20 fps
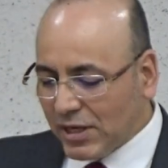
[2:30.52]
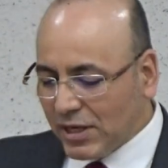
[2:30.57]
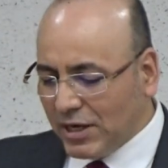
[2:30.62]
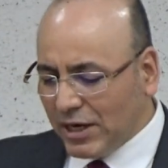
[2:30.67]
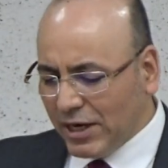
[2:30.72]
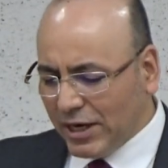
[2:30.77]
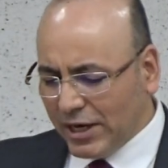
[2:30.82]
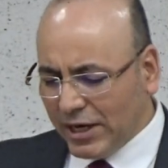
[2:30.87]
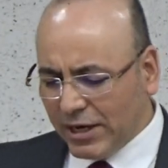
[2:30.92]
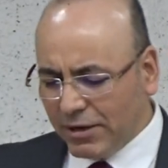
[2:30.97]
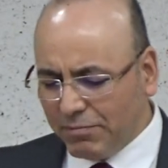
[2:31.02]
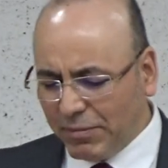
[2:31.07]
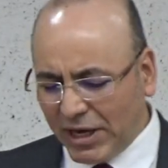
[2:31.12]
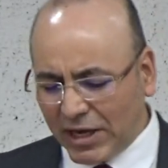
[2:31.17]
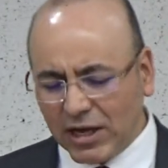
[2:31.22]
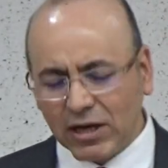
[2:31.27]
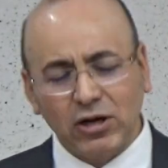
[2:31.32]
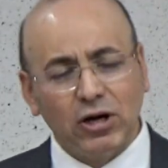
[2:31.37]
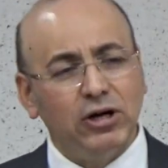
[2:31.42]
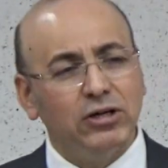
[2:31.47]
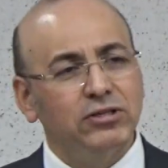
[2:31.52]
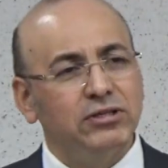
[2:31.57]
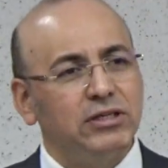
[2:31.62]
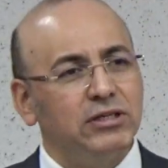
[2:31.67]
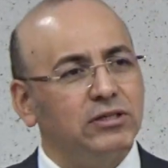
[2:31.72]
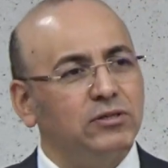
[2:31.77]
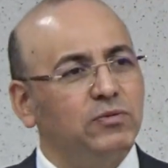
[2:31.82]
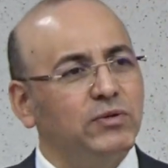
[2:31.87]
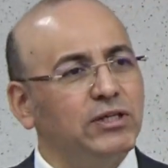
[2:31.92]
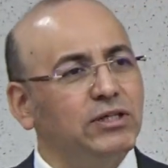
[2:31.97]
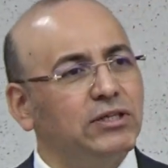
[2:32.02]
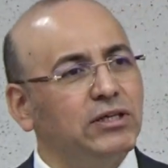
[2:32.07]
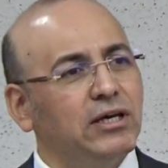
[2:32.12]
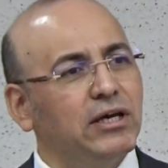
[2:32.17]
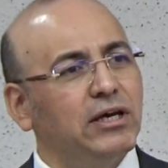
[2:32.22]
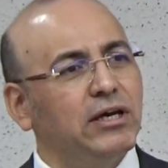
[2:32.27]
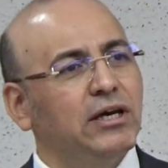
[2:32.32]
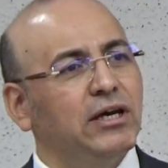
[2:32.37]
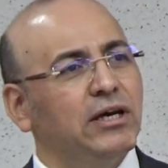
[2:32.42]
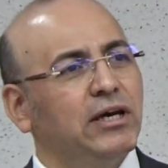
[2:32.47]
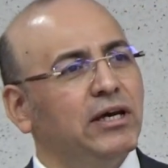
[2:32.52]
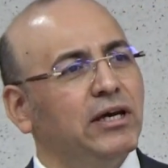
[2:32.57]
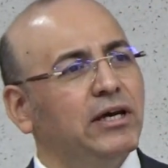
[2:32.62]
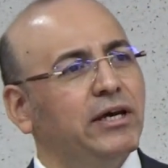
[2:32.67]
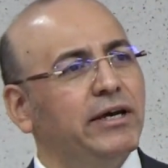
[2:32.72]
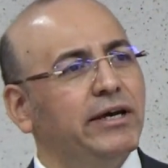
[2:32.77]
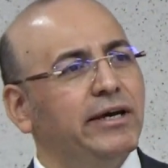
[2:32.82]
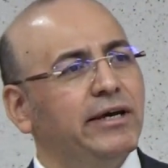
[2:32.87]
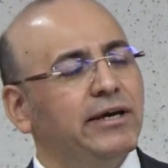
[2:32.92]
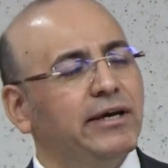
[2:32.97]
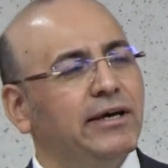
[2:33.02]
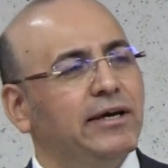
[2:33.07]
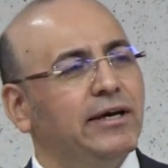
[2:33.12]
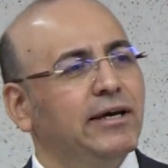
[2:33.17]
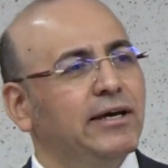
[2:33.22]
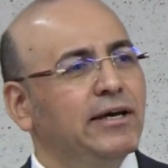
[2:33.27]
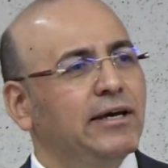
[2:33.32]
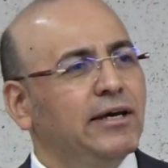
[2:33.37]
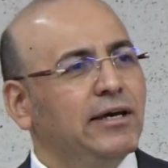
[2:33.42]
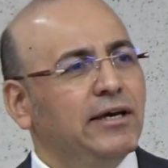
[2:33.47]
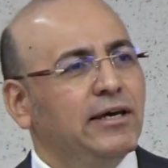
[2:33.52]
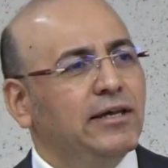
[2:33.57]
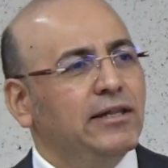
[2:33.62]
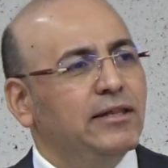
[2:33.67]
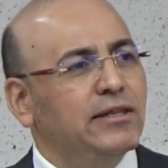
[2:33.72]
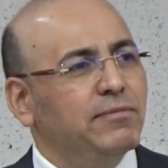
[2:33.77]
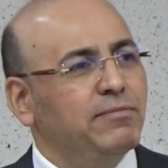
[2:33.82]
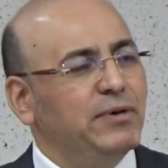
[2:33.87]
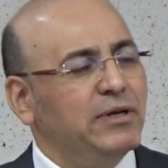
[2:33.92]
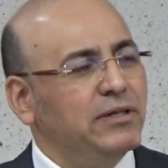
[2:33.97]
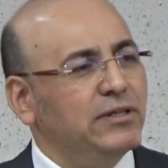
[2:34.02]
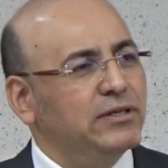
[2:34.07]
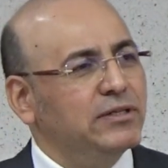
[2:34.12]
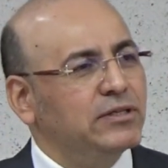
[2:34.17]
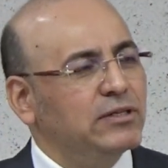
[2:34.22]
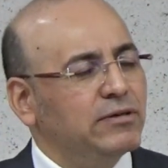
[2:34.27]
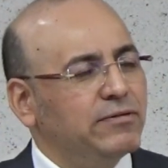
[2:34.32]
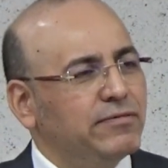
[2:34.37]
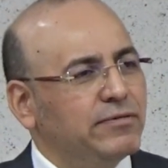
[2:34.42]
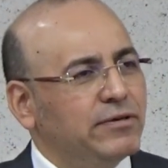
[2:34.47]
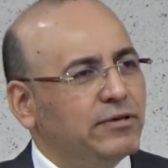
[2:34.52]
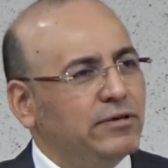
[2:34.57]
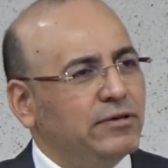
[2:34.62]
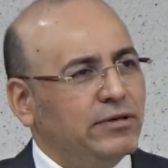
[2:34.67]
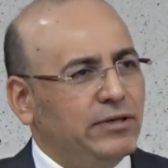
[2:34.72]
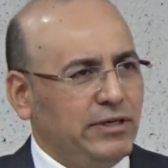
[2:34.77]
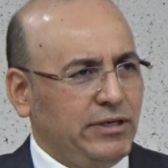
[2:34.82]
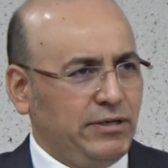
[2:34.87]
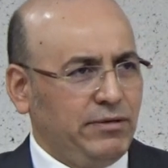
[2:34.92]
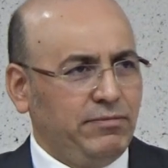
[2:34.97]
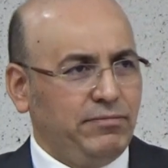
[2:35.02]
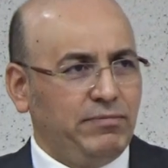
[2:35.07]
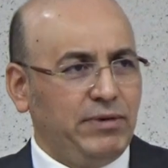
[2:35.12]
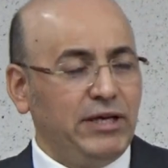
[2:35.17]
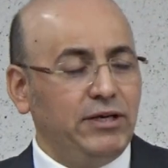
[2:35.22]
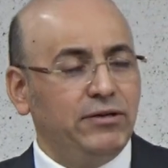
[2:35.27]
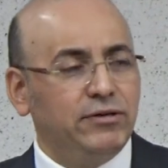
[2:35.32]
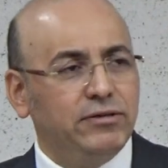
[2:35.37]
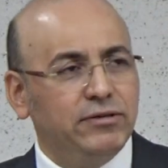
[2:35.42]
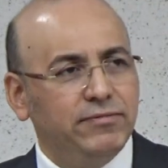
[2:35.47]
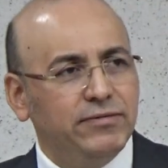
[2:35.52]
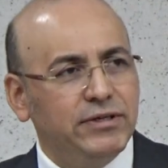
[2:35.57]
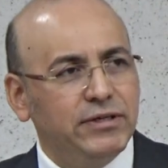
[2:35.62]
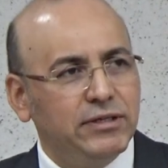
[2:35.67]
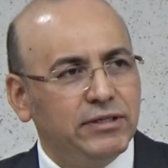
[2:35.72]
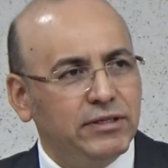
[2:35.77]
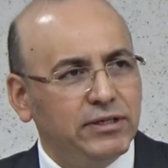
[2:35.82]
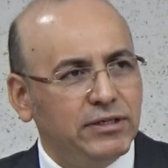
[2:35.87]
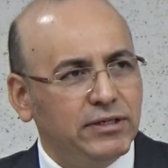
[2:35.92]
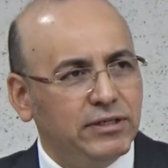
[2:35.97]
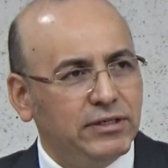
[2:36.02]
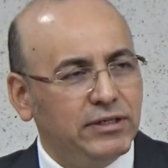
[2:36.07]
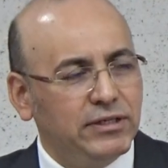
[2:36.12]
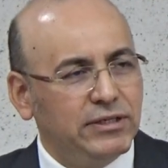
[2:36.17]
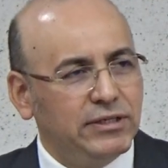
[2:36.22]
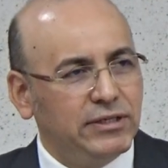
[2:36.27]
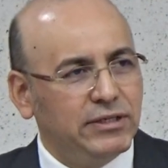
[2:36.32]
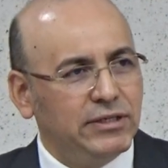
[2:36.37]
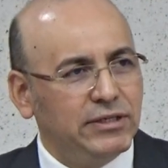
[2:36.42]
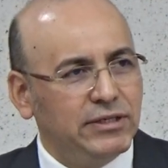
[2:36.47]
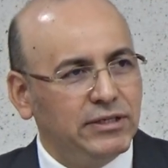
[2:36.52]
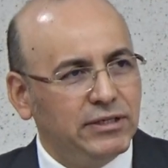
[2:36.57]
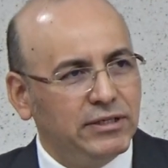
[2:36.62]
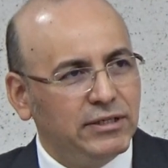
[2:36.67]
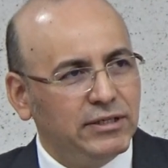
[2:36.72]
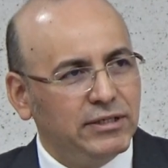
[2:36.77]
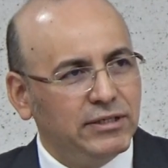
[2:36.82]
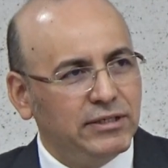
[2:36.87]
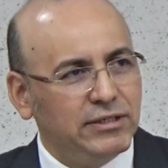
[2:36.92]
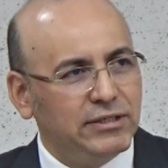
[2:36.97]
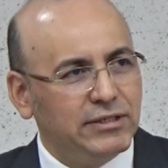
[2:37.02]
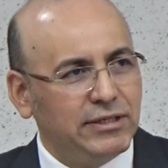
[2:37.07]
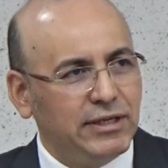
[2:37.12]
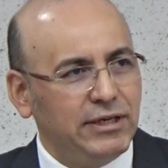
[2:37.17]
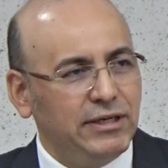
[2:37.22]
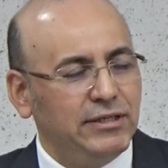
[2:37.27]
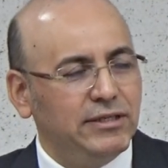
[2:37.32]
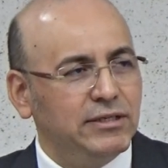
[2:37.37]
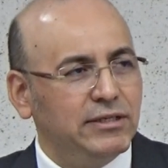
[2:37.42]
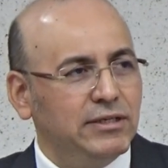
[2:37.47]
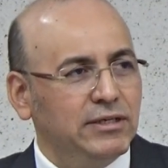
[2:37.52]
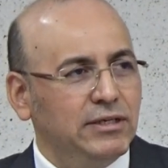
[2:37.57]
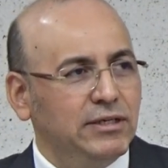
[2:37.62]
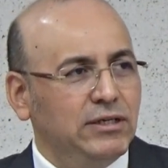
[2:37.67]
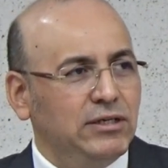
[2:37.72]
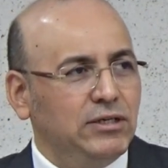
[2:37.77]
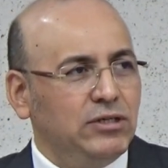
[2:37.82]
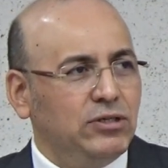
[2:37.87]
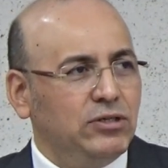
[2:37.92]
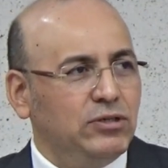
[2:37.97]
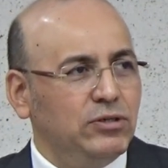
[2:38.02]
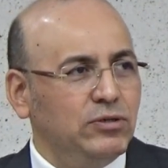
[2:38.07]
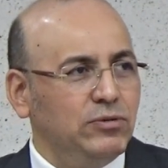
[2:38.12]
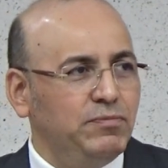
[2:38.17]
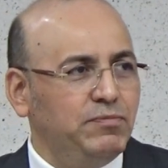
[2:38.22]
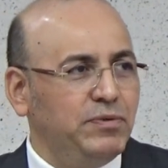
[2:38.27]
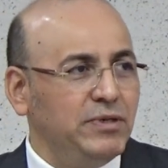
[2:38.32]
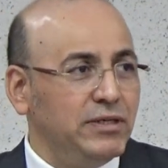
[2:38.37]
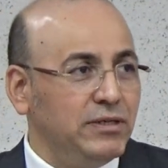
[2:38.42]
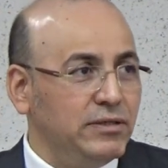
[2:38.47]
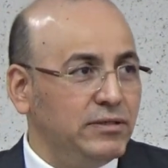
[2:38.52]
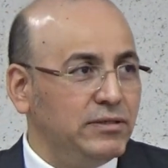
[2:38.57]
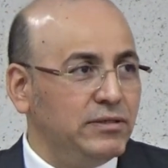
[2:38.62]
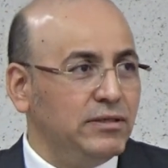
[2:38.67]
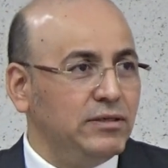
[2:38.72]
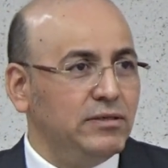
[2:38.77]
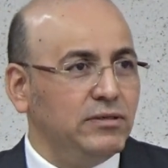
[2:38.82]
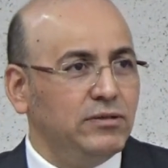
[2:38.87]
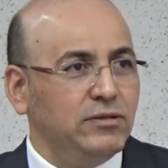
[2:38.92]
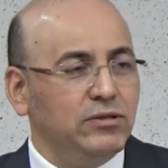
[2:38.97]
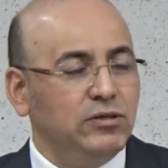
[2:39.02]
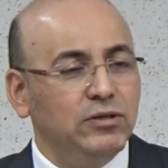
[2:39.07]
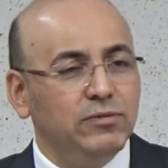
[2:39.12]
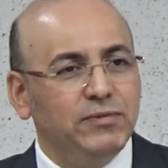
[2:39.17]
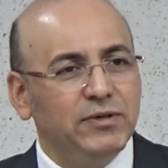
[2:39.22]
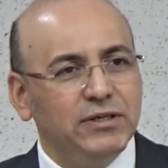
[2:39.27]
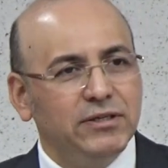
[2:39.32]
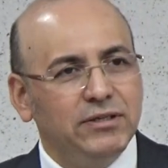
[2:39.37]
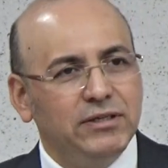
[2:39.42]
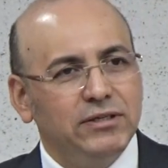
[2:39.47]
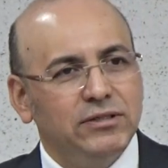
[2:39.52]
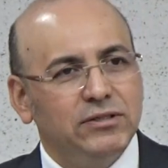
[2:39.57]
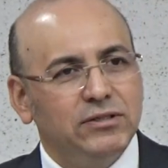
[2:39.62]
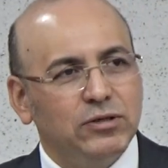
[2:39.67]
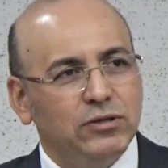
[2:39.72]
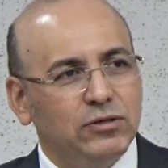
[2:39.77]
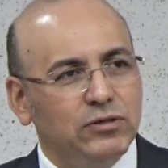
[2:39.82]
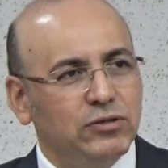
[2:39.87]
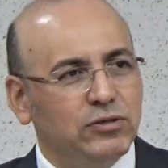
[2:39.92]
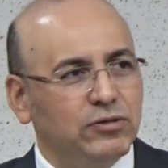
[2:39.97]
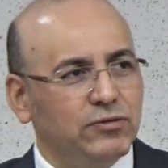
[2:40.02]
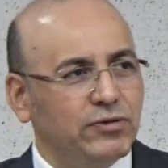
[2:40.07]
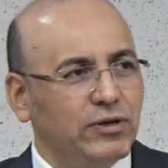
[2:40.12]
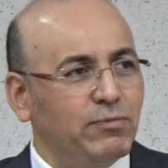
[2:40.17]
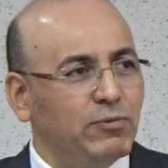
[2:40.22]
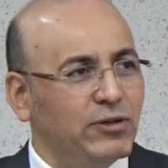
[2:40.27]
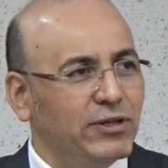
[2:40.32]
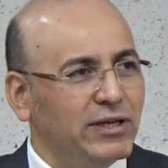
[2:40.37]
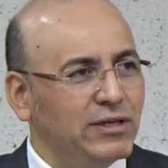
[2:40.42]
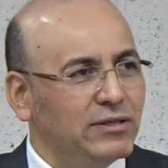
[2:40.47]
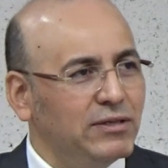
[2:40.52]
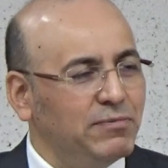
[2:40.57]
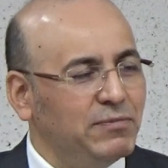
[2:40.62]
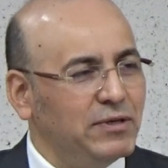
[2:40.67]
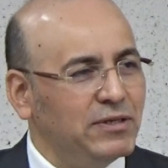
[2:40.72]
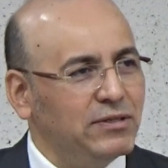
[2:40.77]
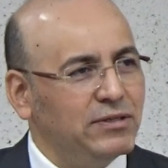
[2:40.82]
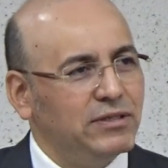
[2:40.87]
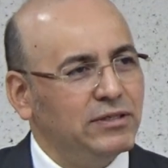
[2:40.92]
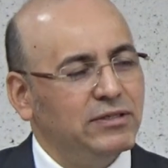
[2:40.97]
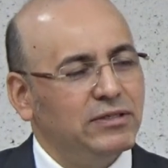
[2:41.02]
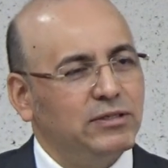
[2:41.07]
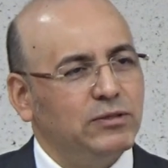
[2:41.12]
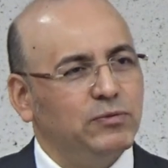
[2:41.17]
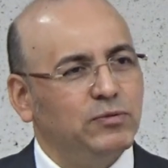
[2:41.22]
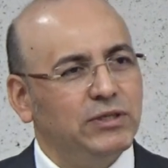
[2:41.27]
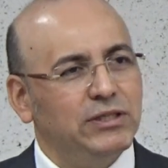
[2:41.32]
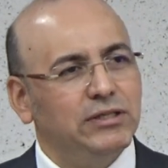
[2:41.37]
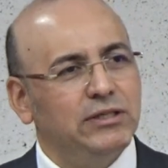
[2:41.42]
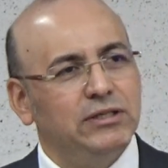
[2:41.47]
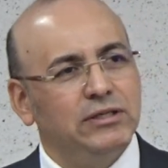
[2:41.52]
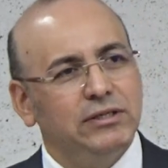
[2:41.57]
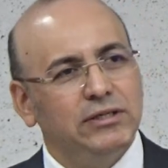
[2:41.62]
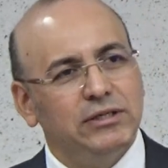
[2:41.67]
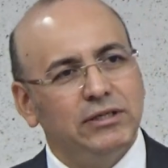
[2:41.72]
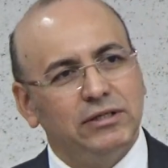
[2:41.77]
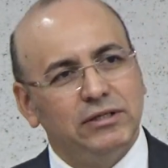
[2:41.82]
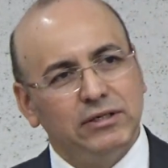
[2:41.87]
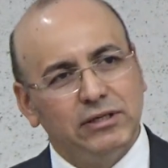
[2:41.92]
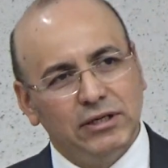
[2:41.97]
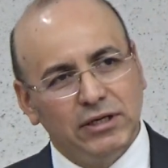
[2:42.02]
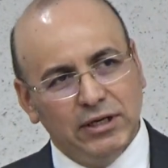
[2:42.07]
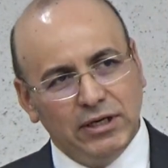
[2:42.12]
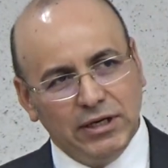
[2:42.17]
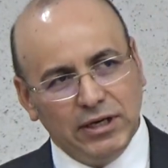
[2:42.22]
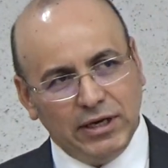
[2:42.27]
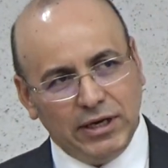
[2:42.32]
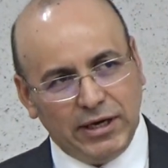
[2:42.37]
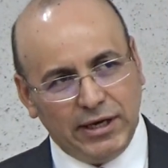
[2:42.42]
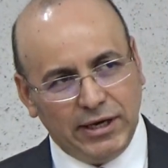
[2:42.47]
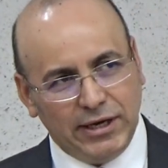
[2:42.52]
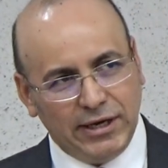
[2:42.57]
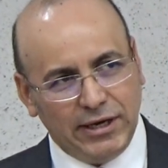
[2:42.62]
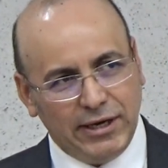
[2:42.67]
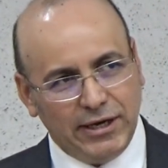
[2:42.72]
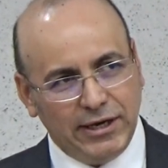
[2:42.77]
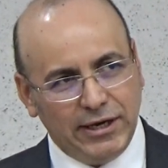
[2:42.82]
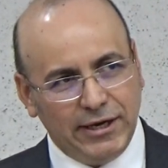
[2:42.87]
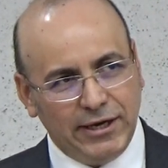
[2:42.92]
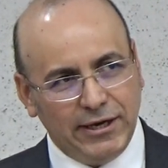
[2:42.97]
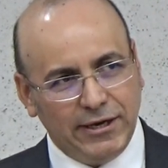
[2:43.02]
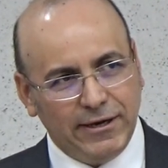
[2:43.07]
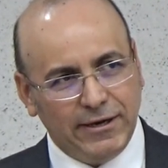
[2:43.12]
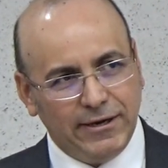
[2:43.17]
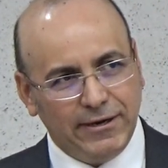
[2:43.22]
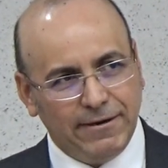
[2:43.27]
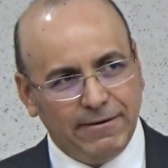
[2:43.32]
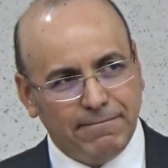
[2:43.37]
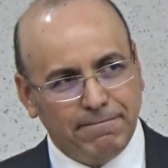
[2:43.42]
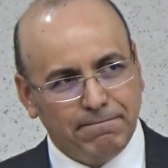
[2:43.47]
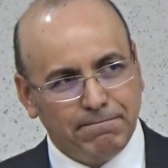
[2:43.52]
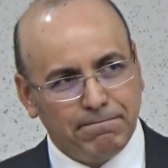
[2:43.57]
uh, make a contract with uh, the builders of, or the mayor of the, the, the, state to build new buildings or to remodel the buildings with their uh,